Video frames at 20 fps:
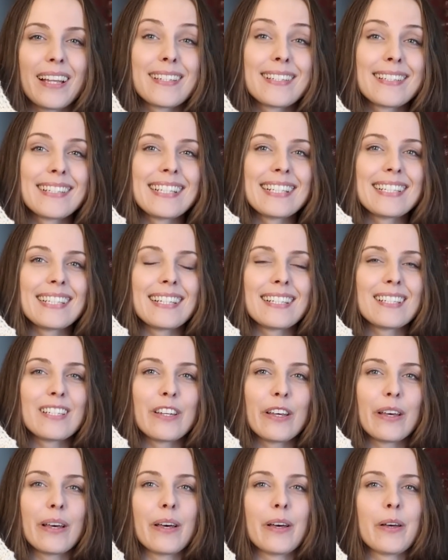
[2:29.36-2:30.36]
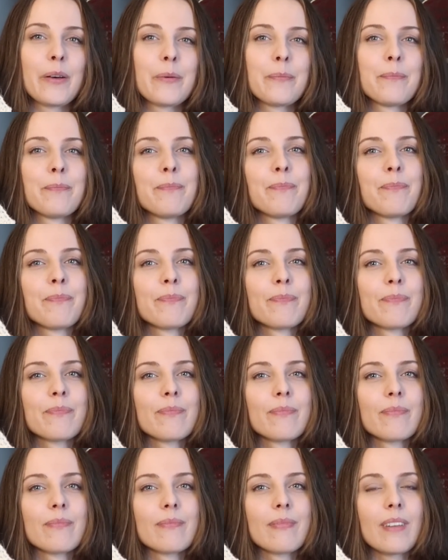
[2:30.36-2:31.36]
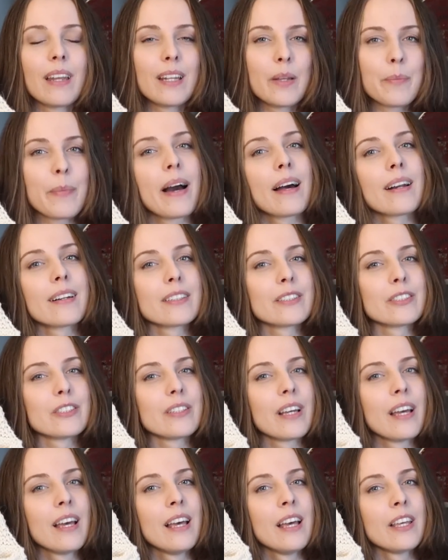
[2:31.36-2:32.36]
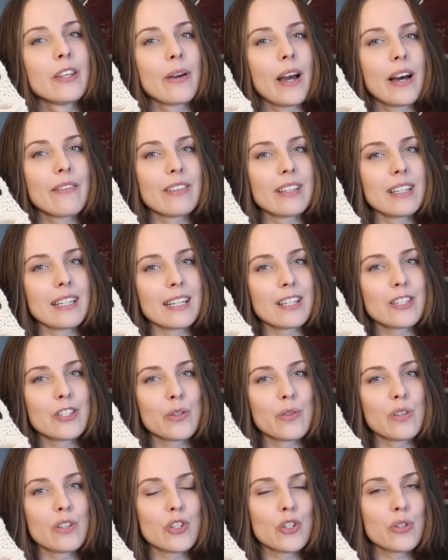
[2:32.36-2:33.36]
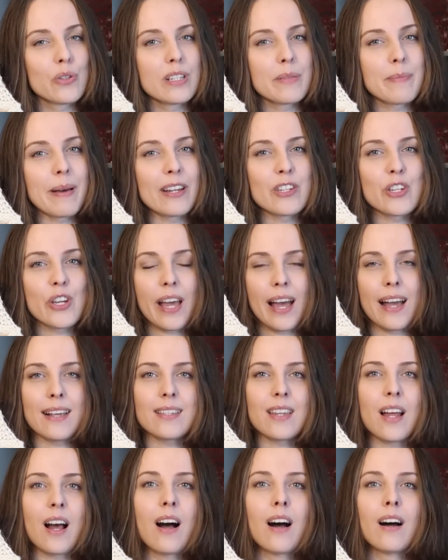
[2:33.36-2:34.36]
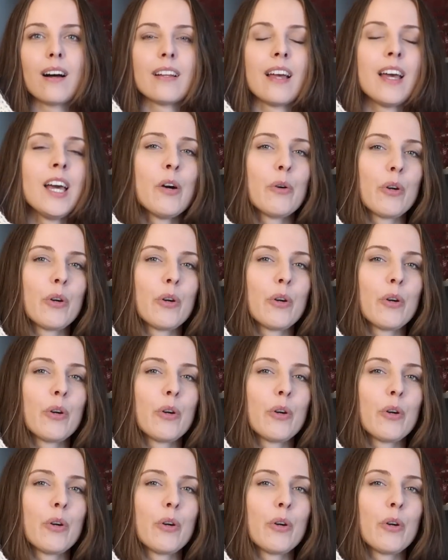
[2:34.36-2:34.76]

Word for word: to knit it, um, in the pattern you have a link to the Judy's Magic Cast on.